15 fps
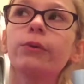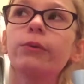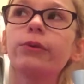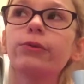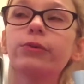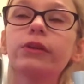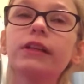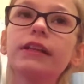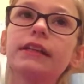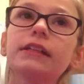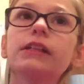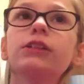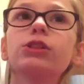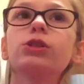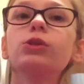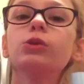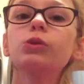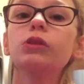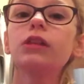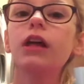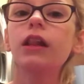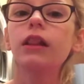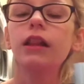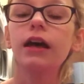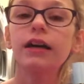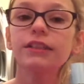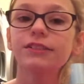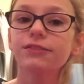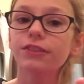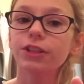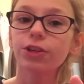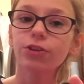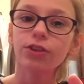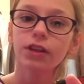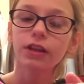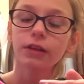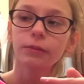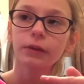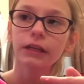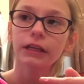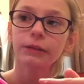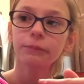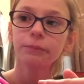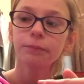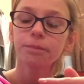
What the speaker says: was relating to the last video that I made.